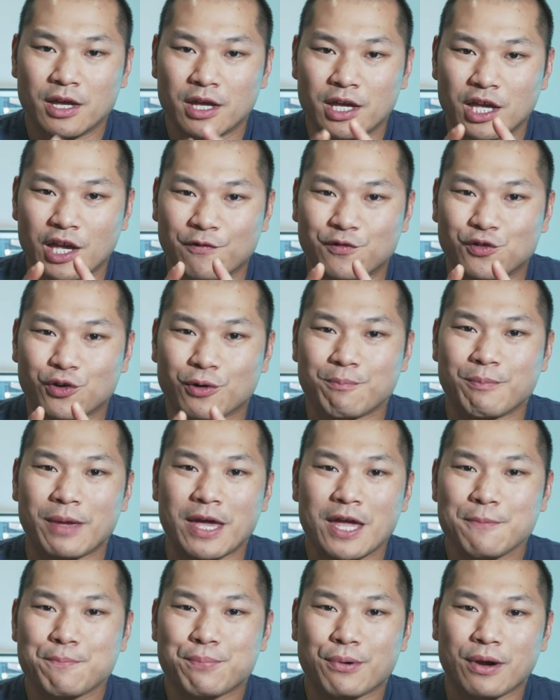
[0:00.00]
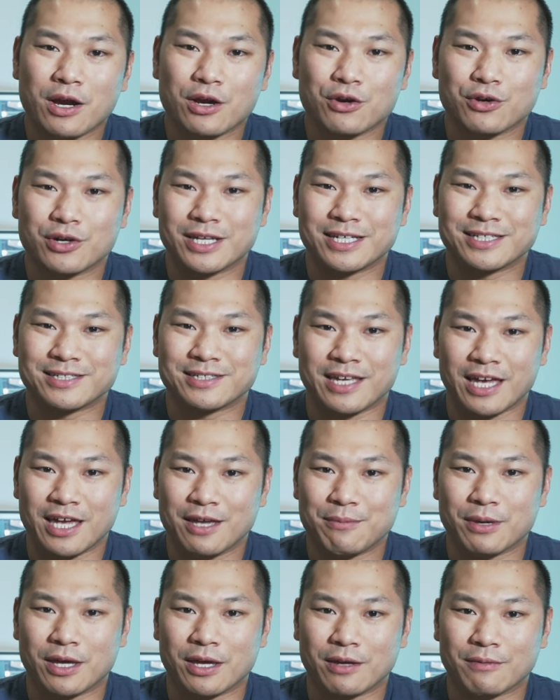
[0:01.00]
If your main priority is
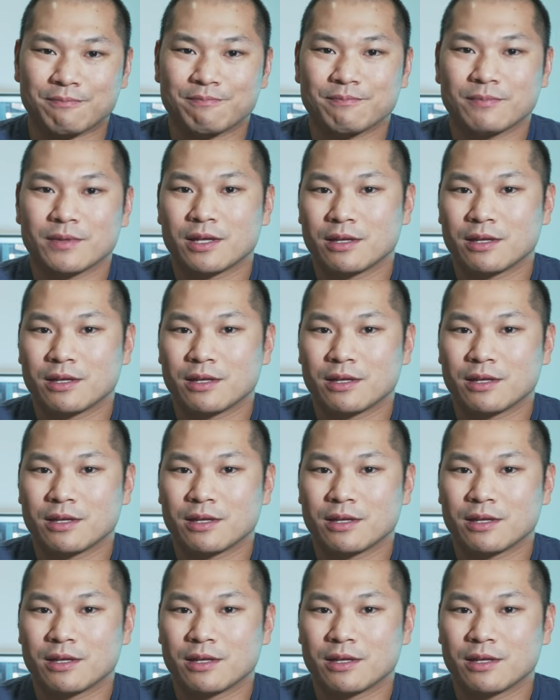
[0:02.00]
gaming,